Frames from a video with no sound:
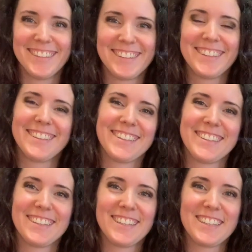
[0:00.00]

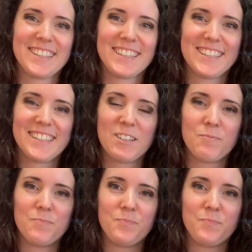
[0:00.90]

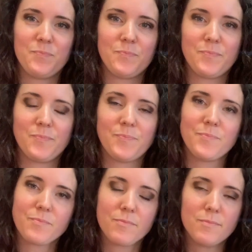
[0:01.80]

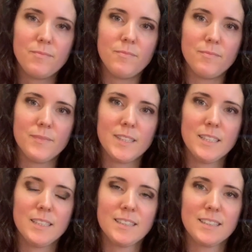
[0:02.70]

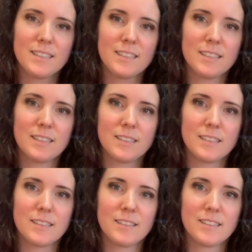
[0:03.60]

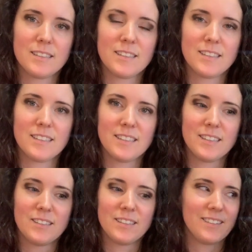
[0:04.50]

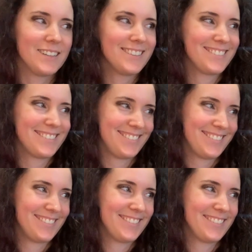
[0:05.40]
[no speech]